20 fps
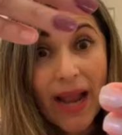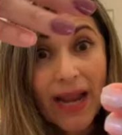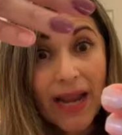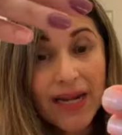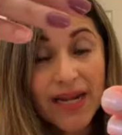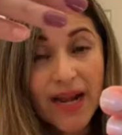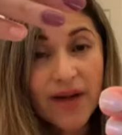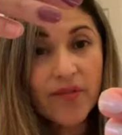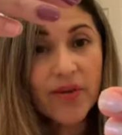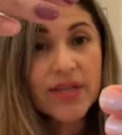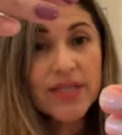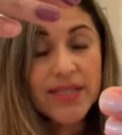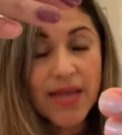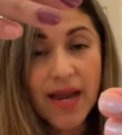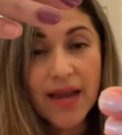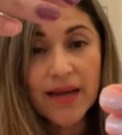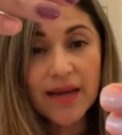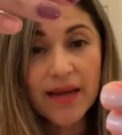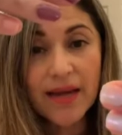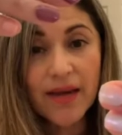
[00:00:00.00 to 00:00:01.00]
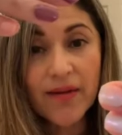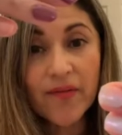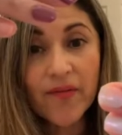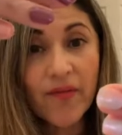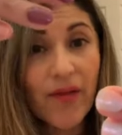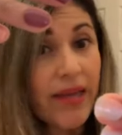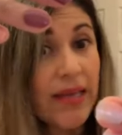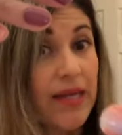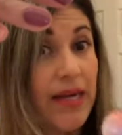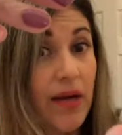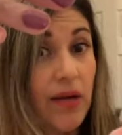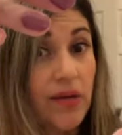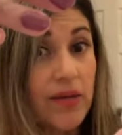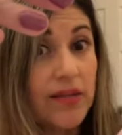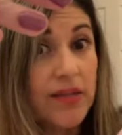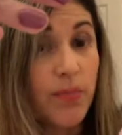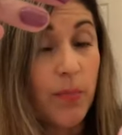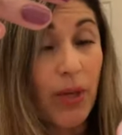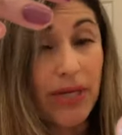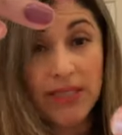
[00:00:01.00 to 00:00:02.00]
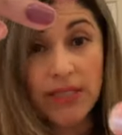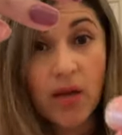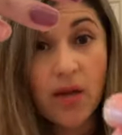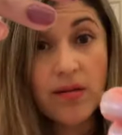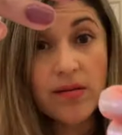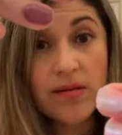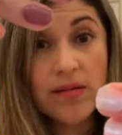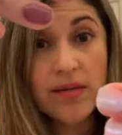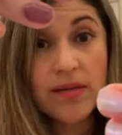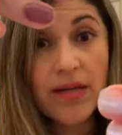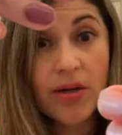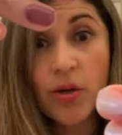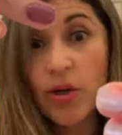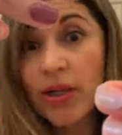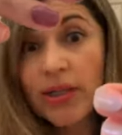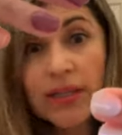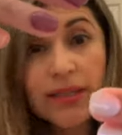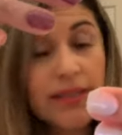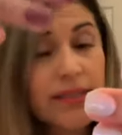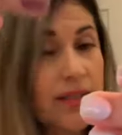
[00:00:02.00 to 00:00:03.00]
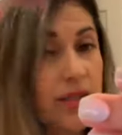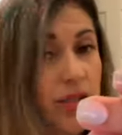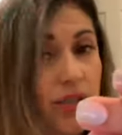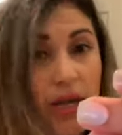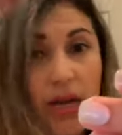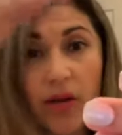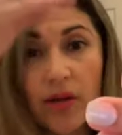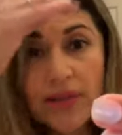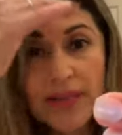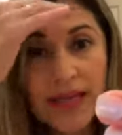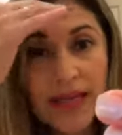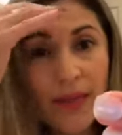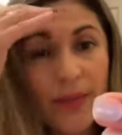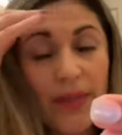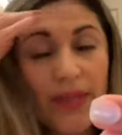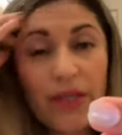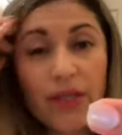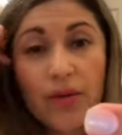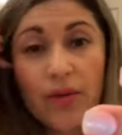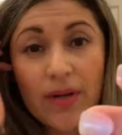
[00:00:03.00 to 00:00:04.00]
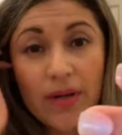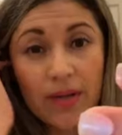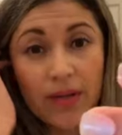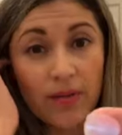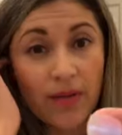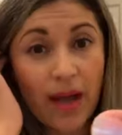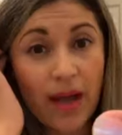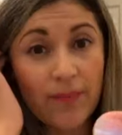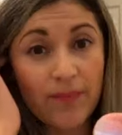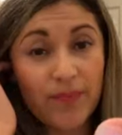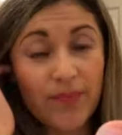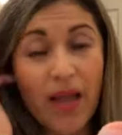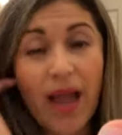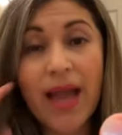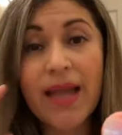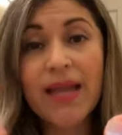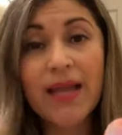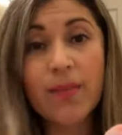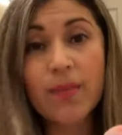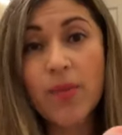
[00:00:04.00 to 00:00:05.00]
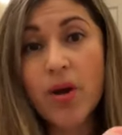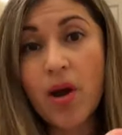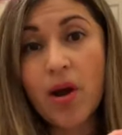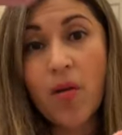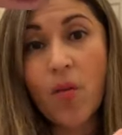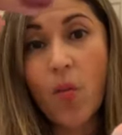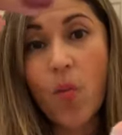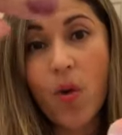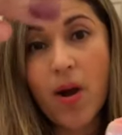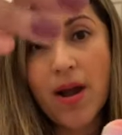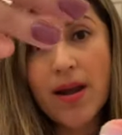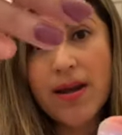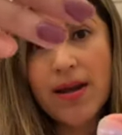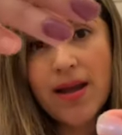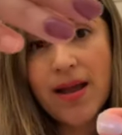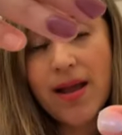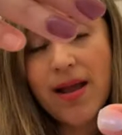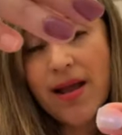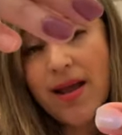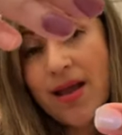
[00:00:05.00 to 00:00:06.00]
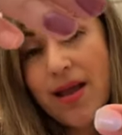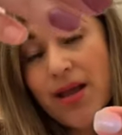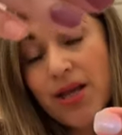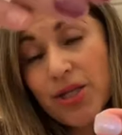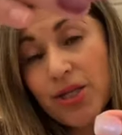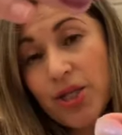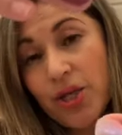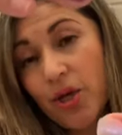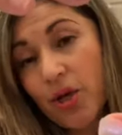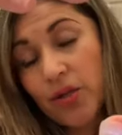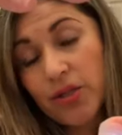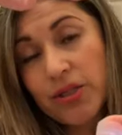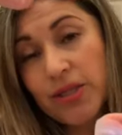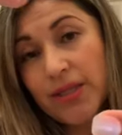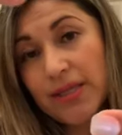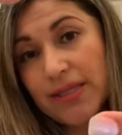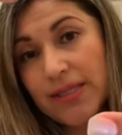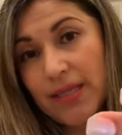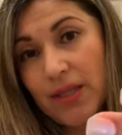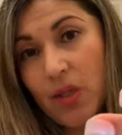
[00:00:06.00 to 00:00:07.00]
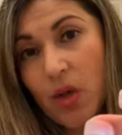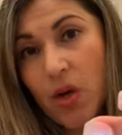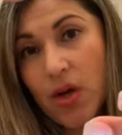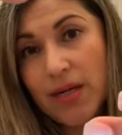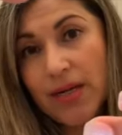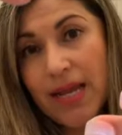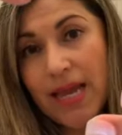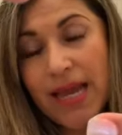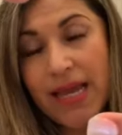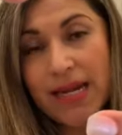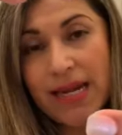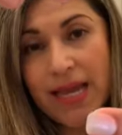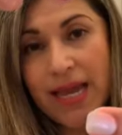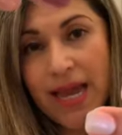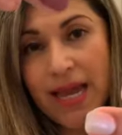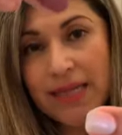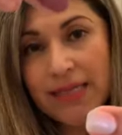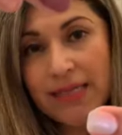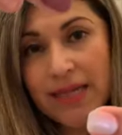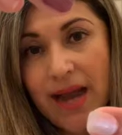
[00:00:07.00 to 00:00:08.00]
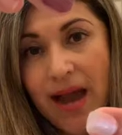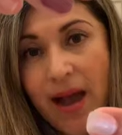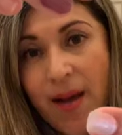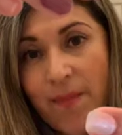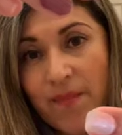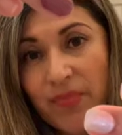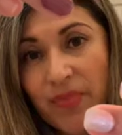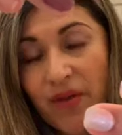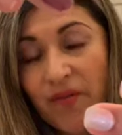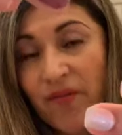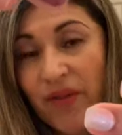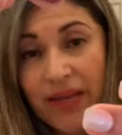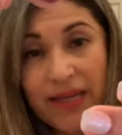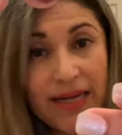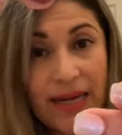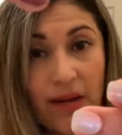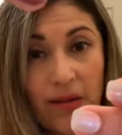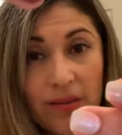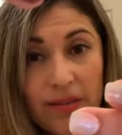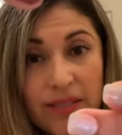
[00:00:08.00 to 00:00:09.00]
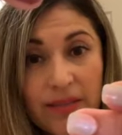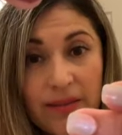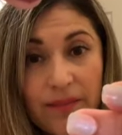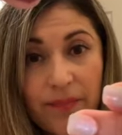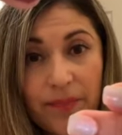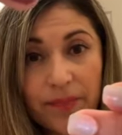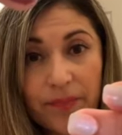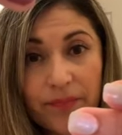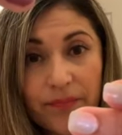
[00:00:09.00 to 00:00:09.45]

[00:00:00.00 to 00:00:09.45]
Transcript: I had never done fake nails, press-ons, acrylics, gels. Like, I mean, I am not one to go to the salon and get fake nails.